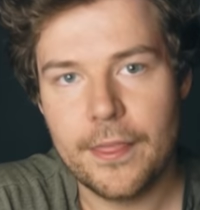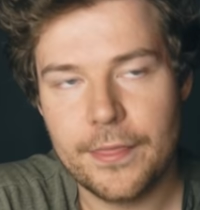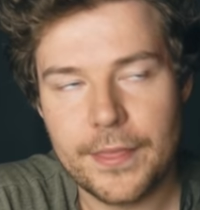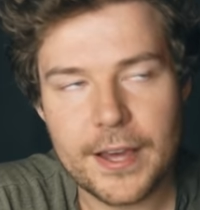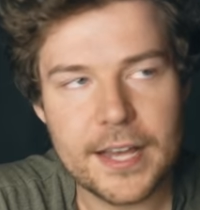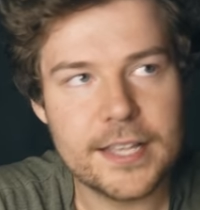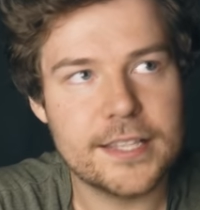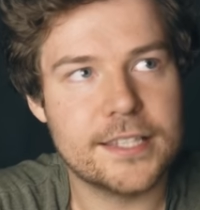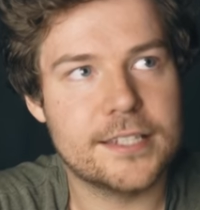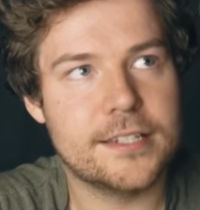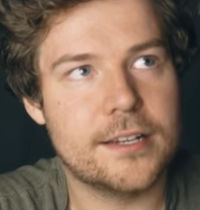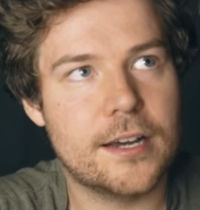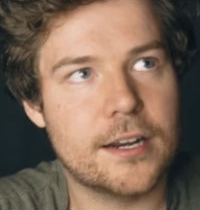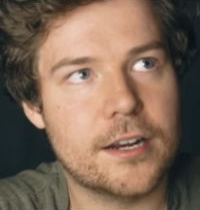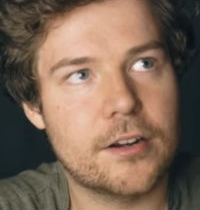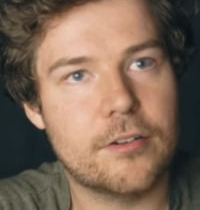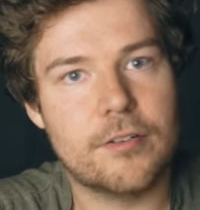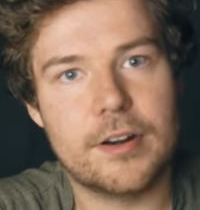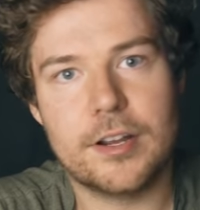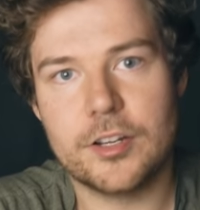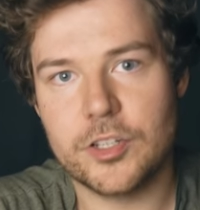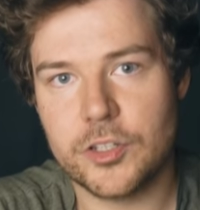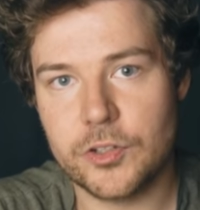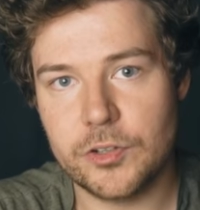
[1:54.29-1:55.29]
That started
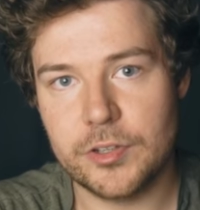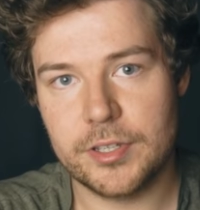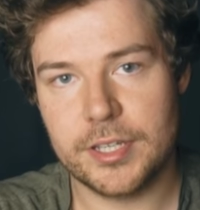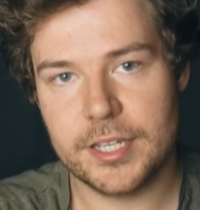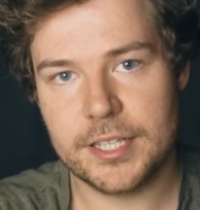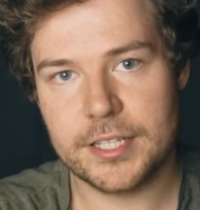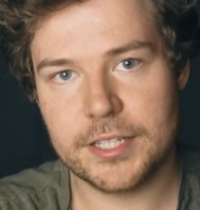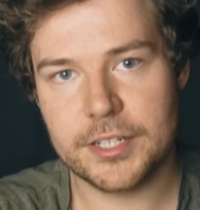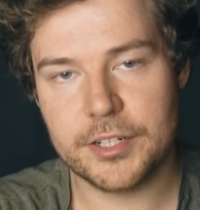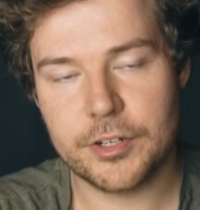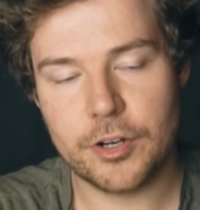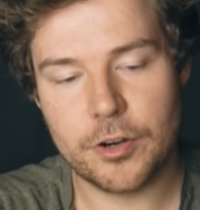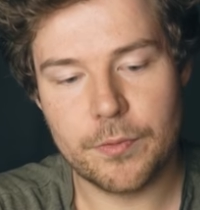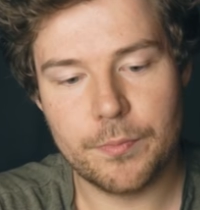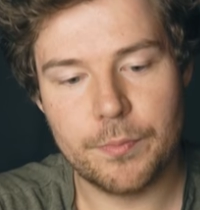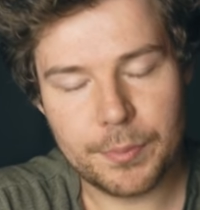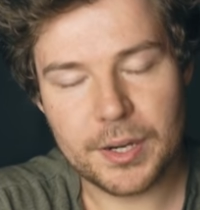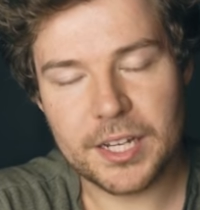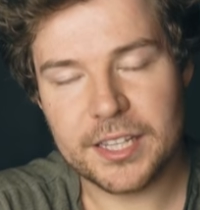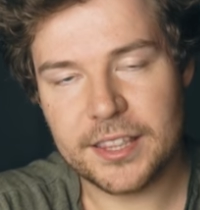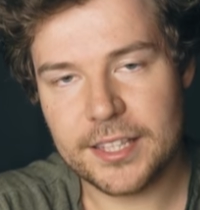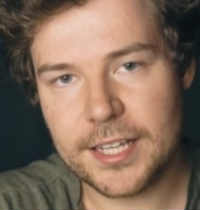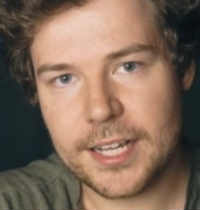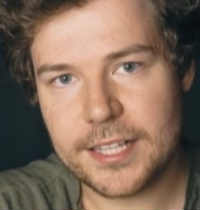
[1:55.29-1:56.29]
around two years ago,
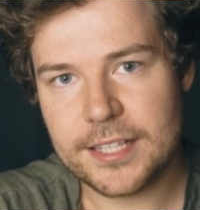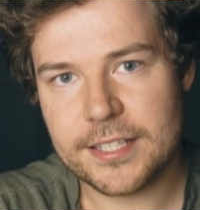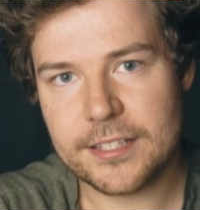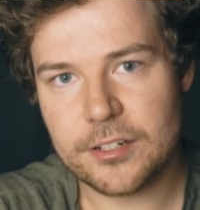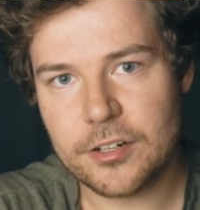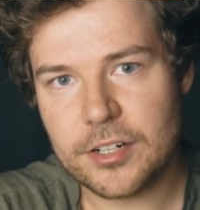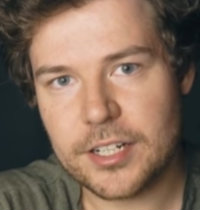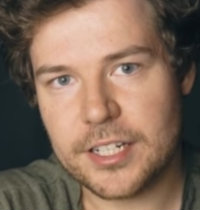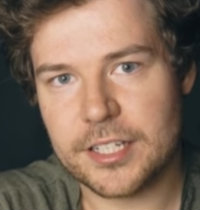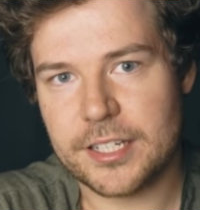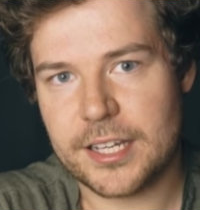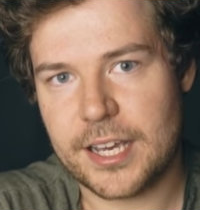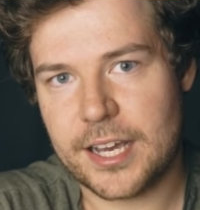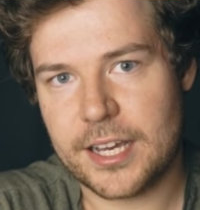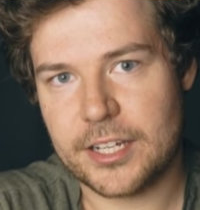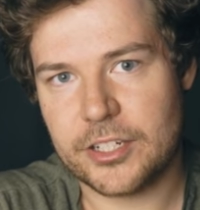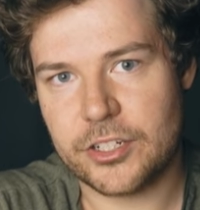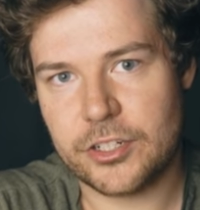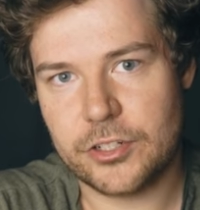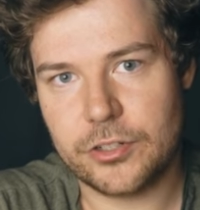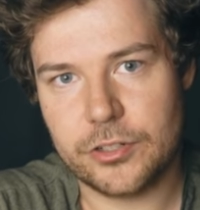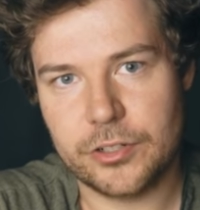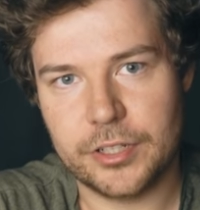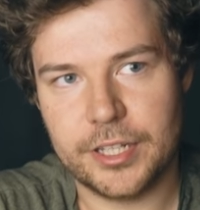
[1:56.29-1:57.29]
but that's not
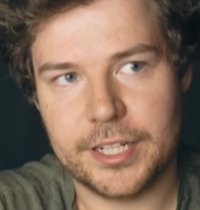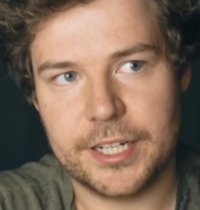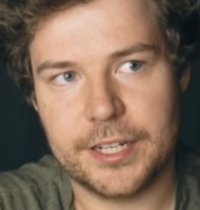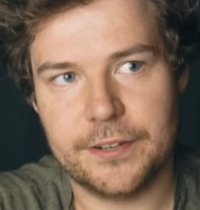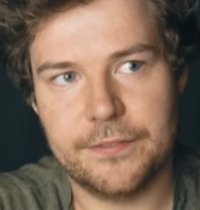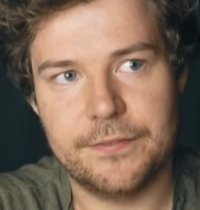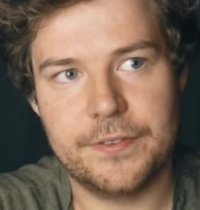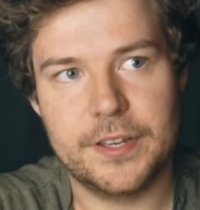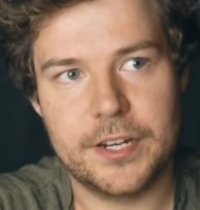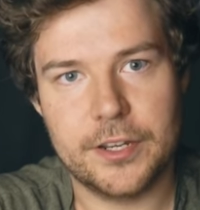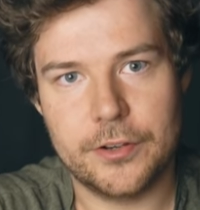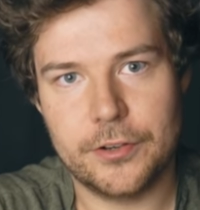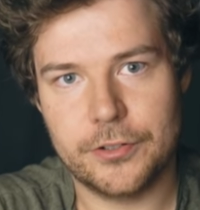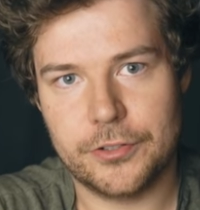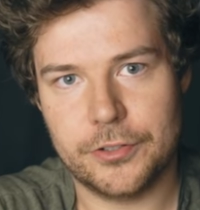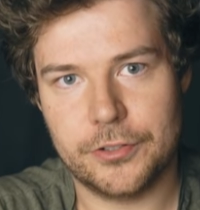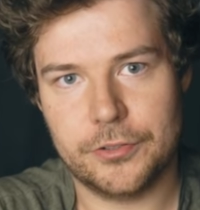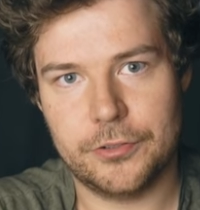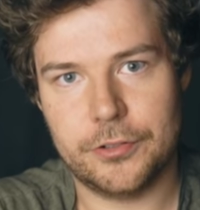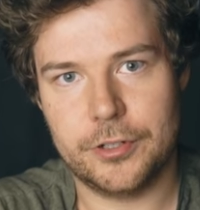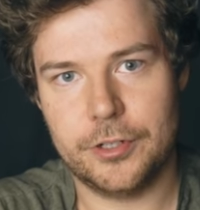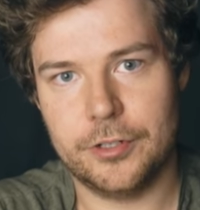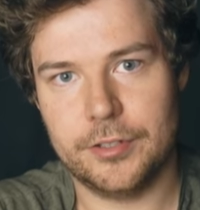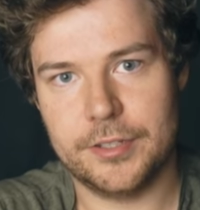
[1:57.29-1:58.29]
attached to like a video
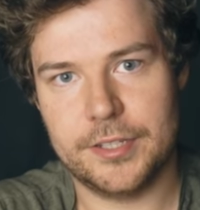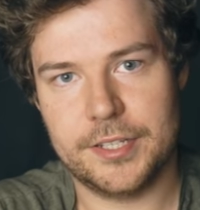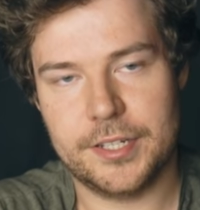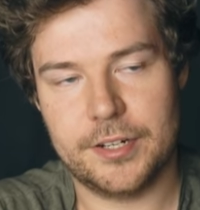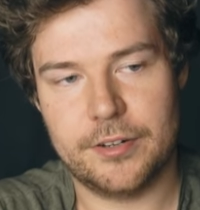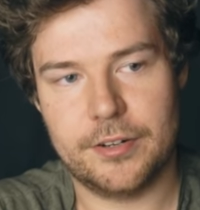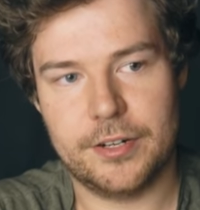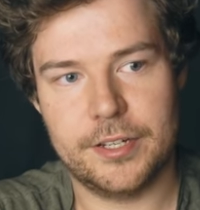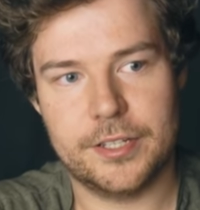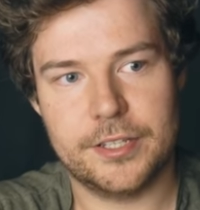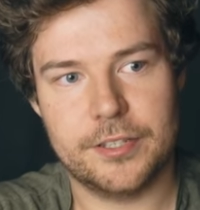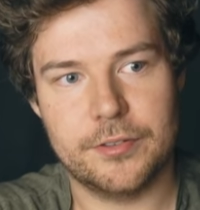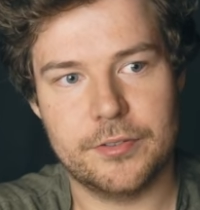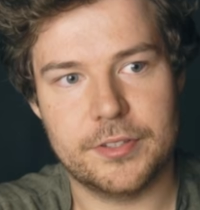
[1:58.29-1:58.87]
tutorial series.